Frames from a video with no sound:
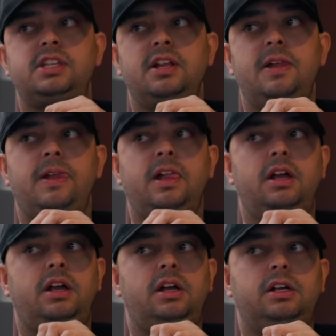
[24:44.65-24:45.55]

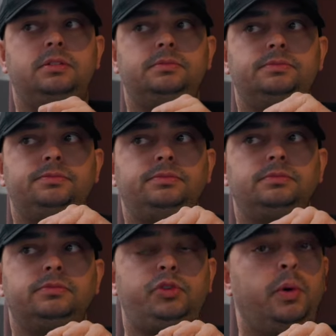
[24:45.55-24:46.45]

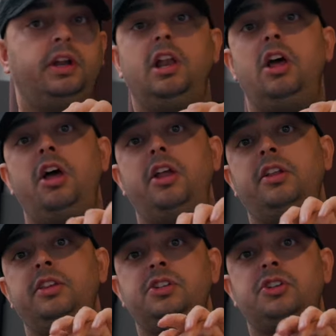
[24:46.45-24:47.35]
If you want to learn
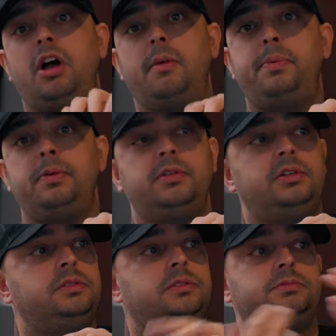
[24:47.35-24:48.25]
on the job,
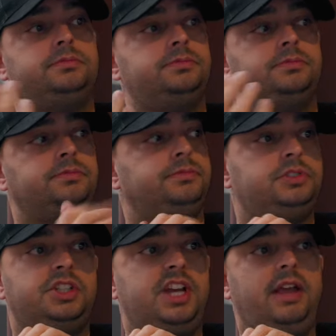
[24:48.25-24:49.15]

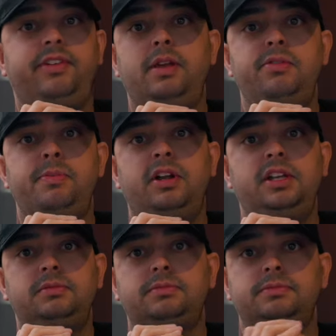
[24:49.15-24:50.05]
JV with me on it.